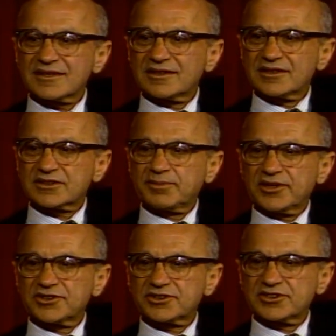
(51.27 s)

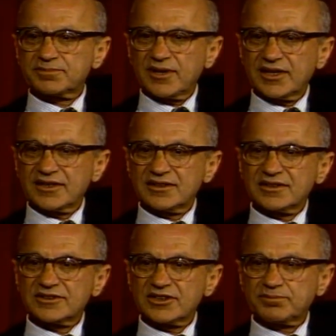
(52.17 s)
expenditures by
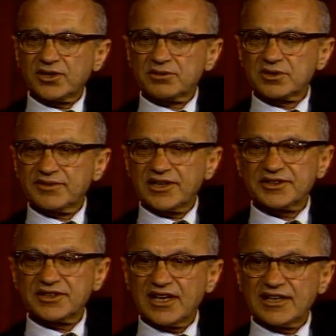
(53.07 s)
the Department of
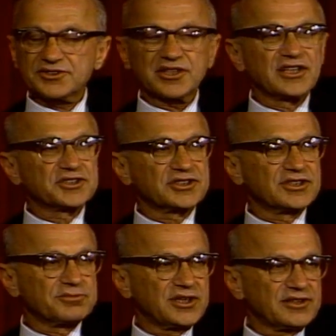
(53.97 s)
Health, Education,
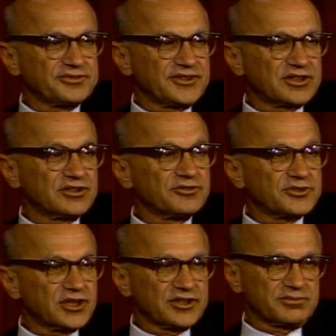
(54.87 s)
and Welfare
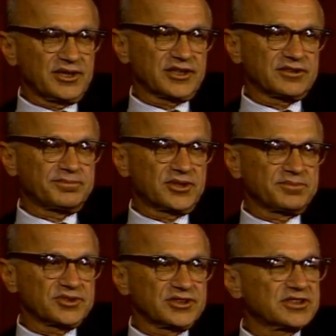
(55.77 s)
for other medical
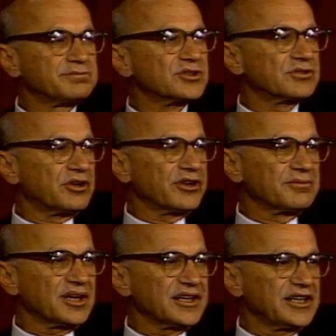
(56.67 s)
purposes have been growing
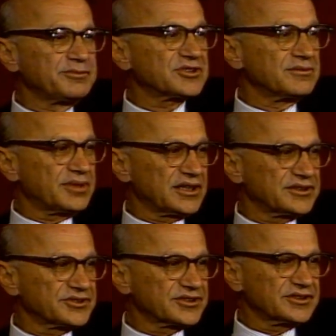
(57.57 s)
by leaps and
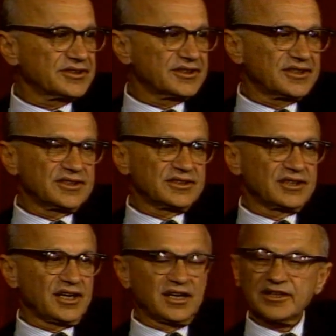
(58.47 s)
bounds.
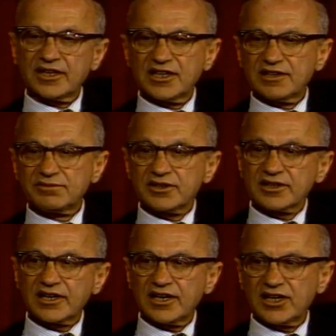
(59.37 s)
They, they have
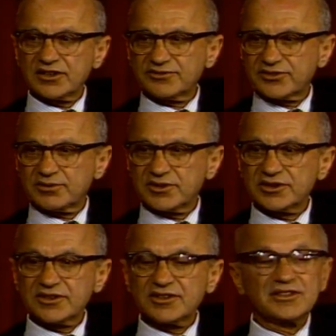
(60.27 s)
gone from a
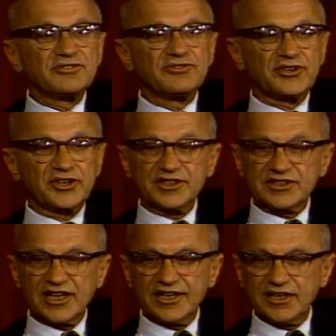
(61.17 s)
very
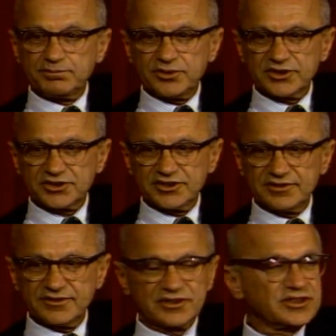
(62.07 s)
tiny portion
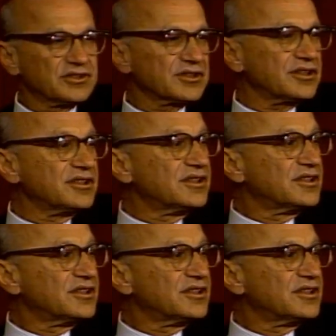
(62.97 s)
of the total